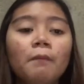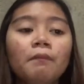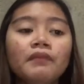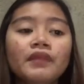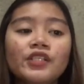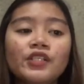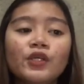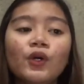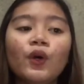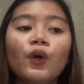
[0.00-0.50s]

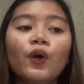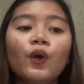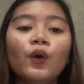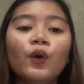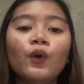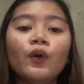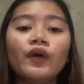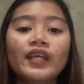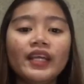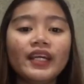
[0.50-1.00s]

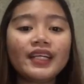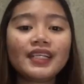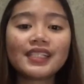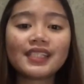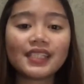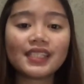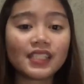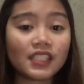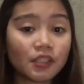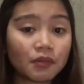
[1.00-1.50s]
So here's
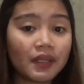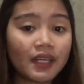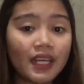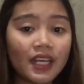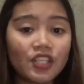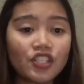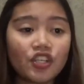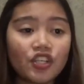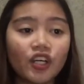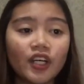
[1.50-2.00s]
the
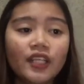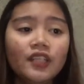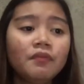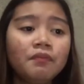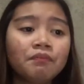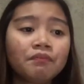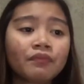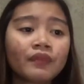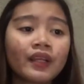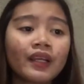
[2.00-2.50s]
explanation.
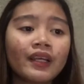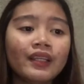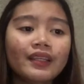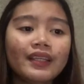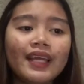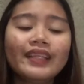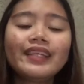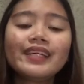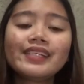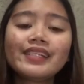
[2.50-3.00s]

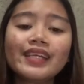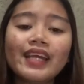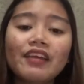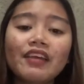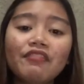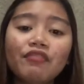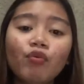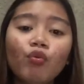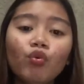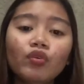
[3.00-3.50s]
Data
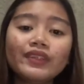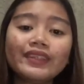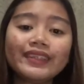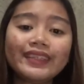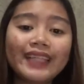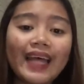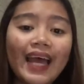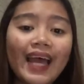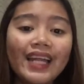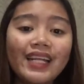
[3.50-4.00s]
save
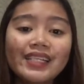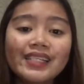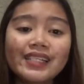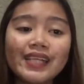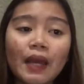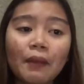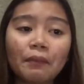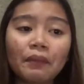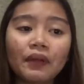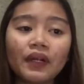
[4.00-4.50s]
10
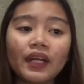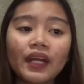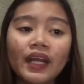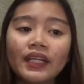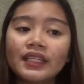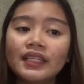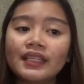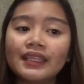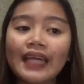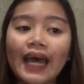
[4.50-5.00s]

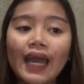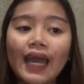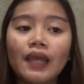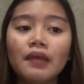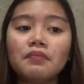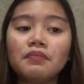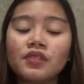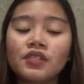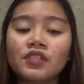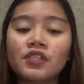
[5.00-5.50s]
separate
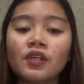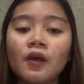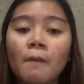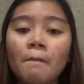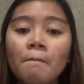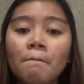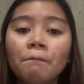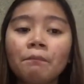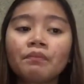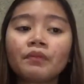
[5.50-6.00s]
times
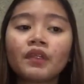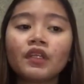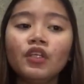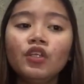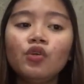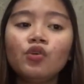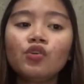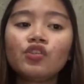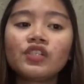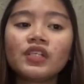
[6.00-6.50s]

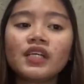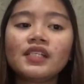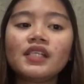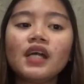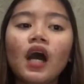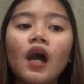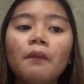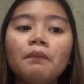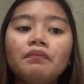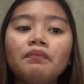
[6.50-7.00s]
uses
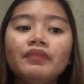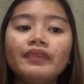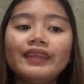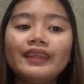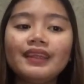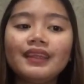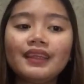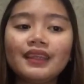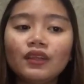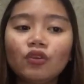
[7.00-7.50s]
up
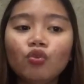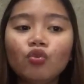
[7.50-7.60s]
to